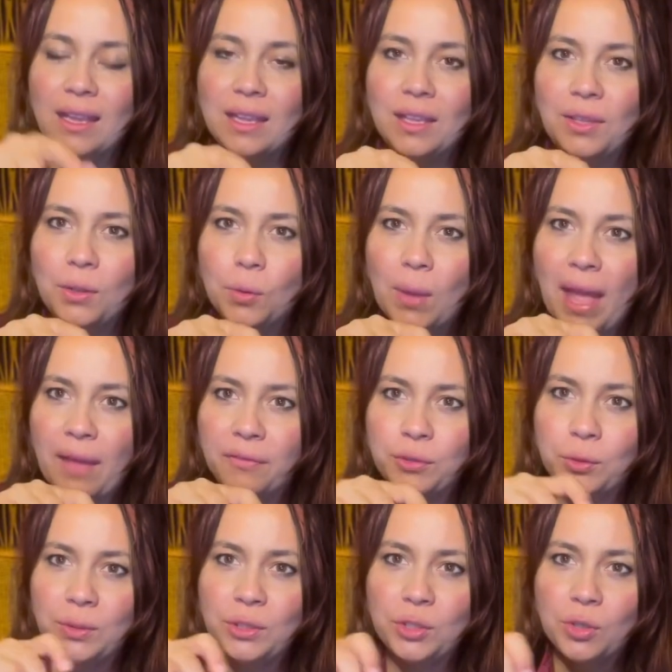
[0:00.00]
You have
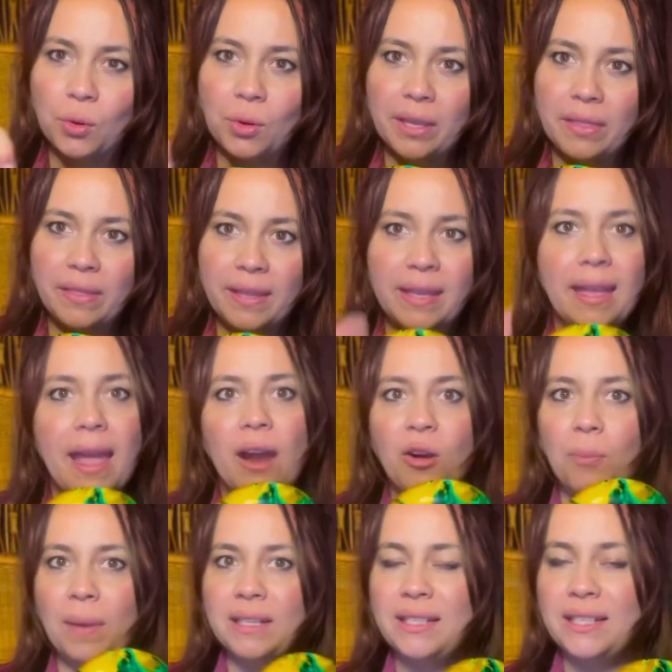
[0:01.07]
to enjoy the
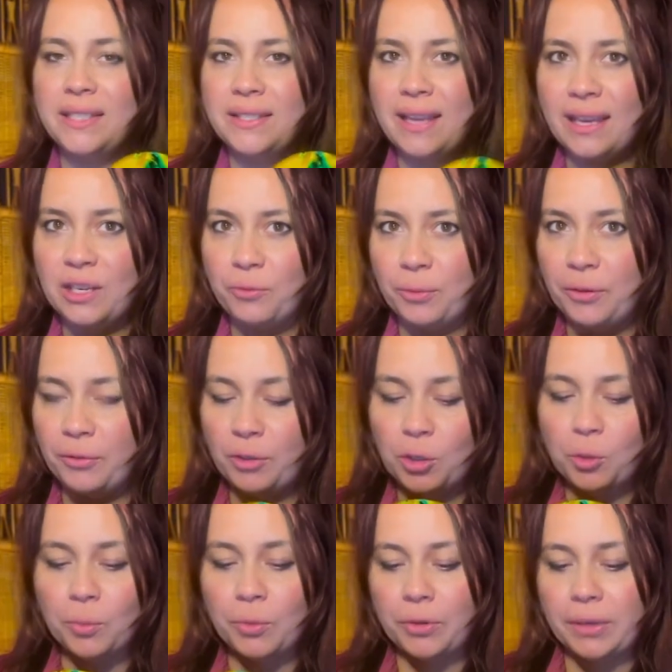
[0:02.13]
aromatic side of
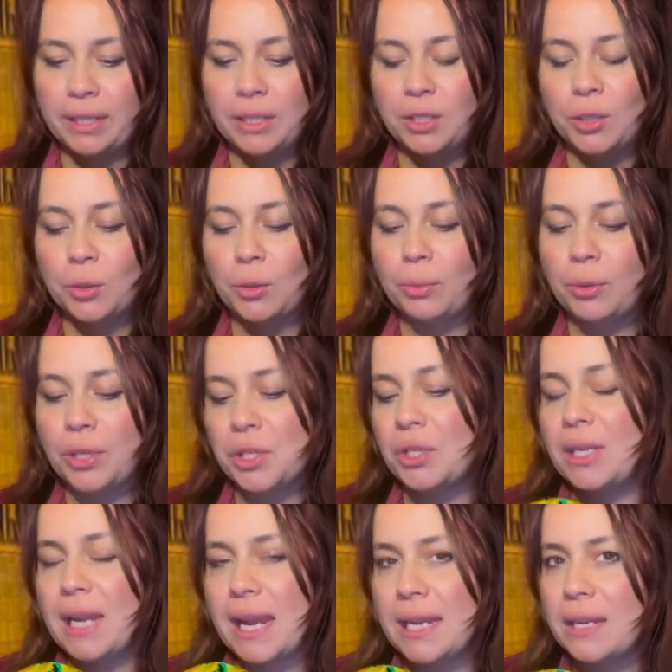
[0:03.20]
perfumery to
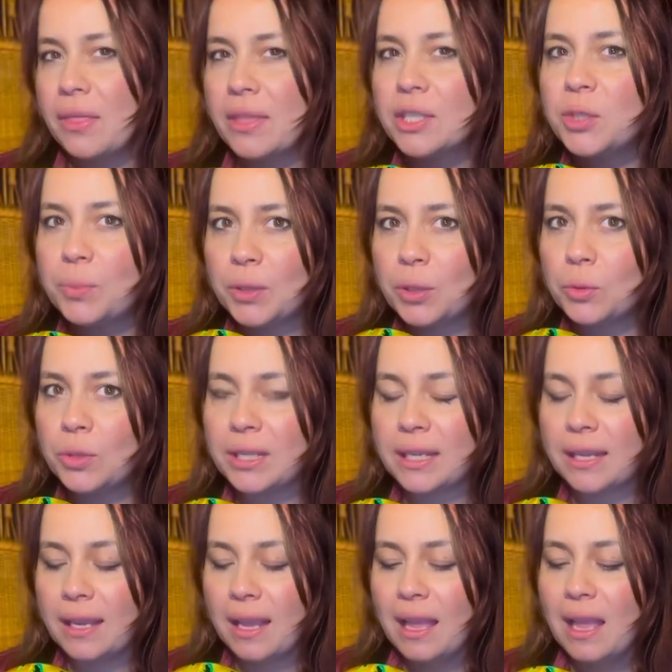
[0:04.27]
appreciate this beauty,
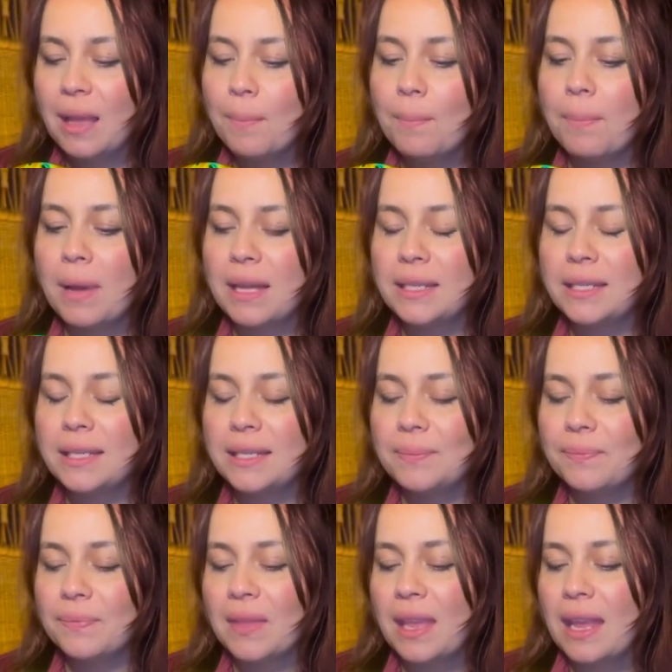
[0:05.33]
but
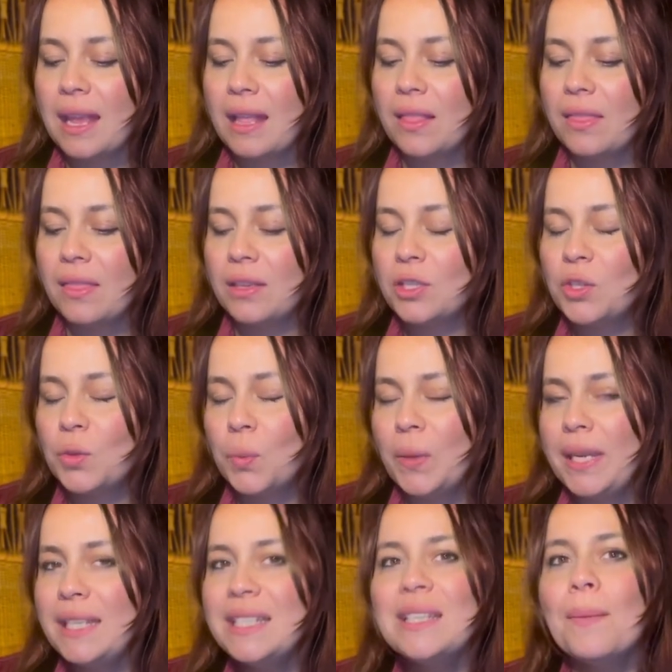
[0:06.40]
the
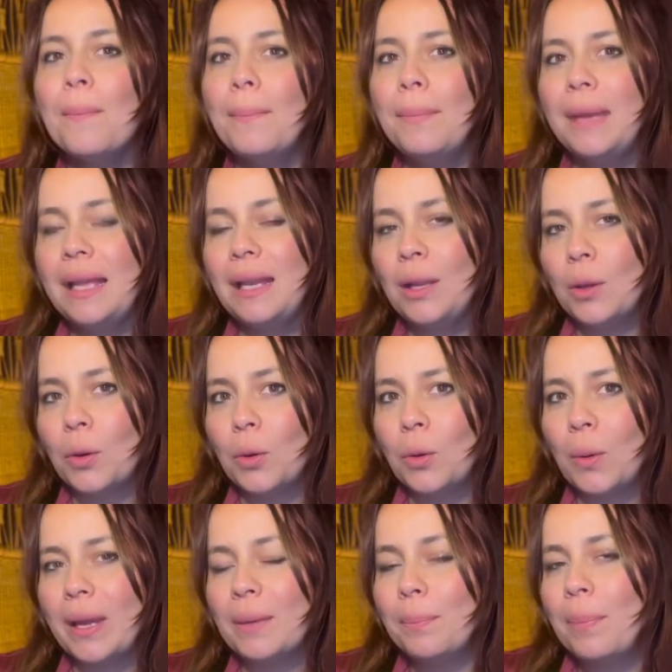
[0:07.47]
sweet, mellow
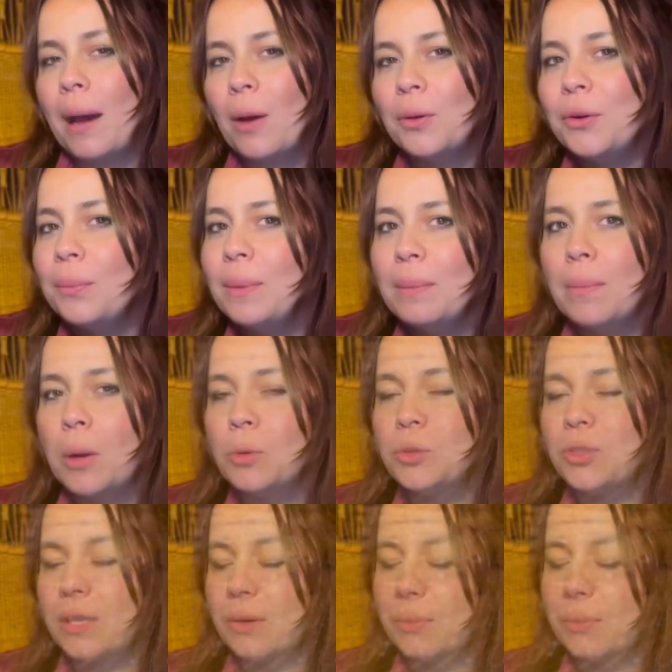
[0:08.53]
and powder mimosa